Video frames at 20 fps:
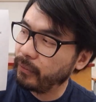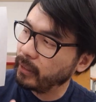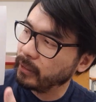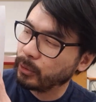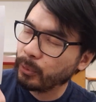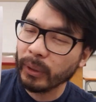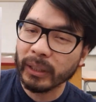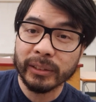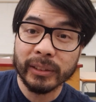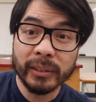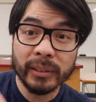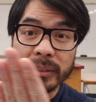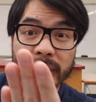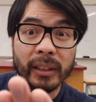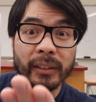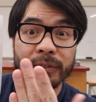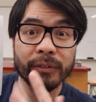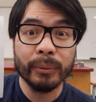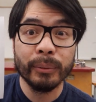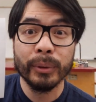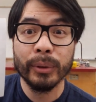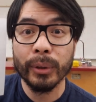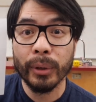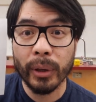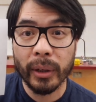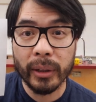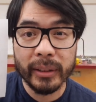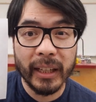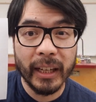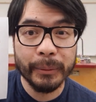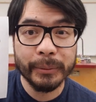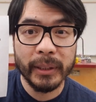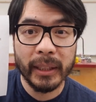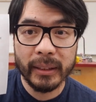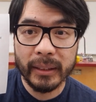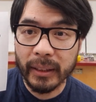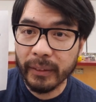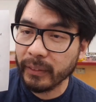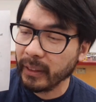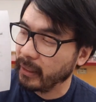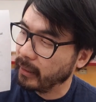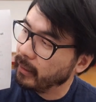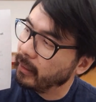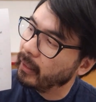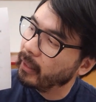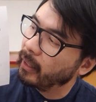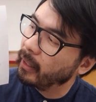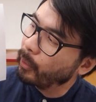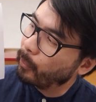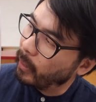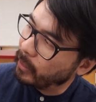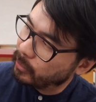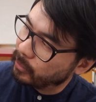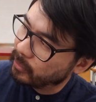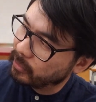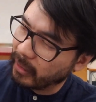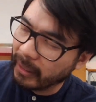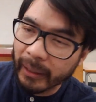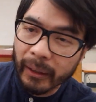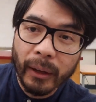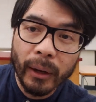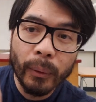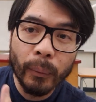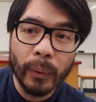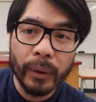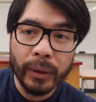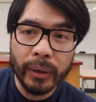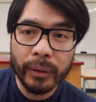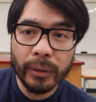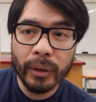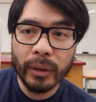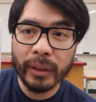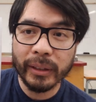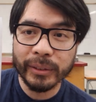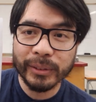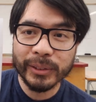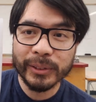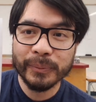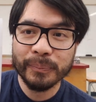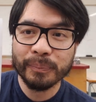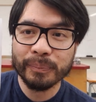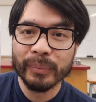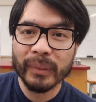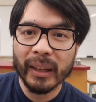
These questions come from the New York Times activity. Questions like, what do you notice?